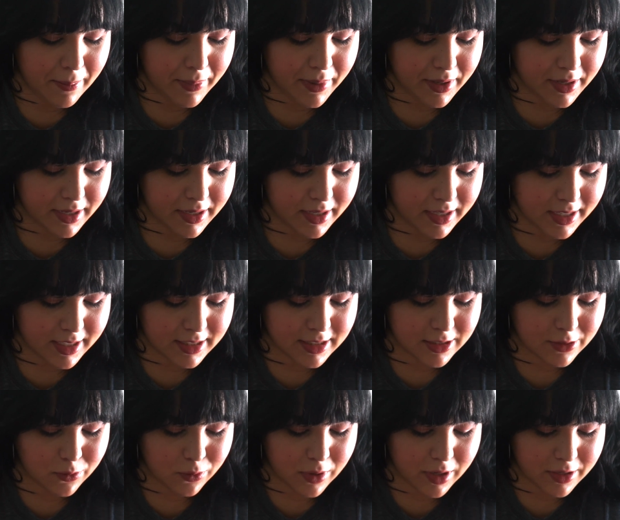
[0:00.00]
But
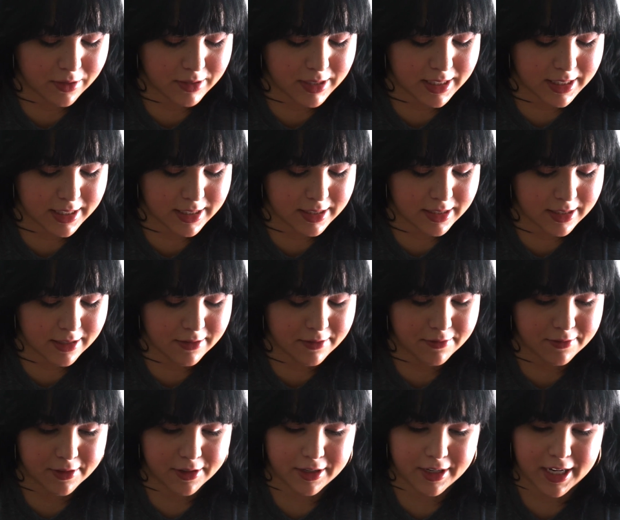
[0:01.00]
it's water resistant
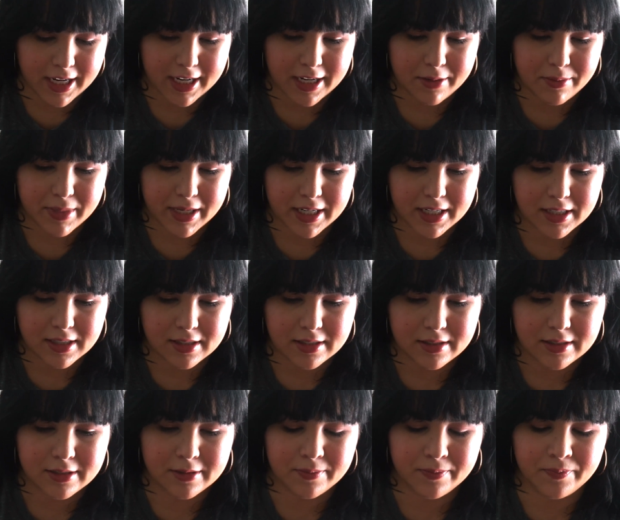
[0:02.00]
for 80
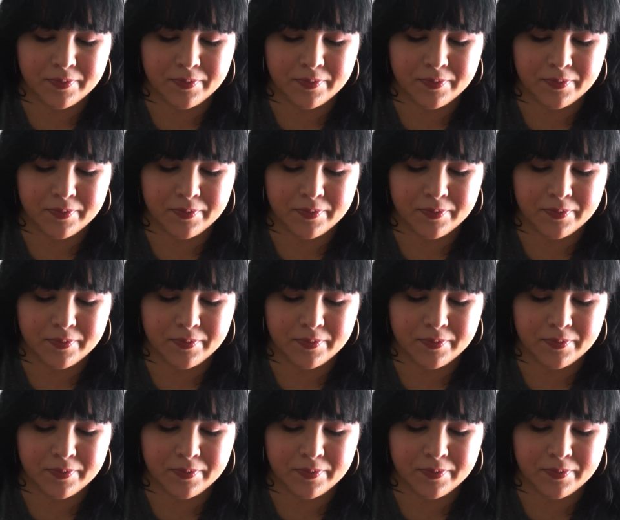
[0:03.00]
minutes,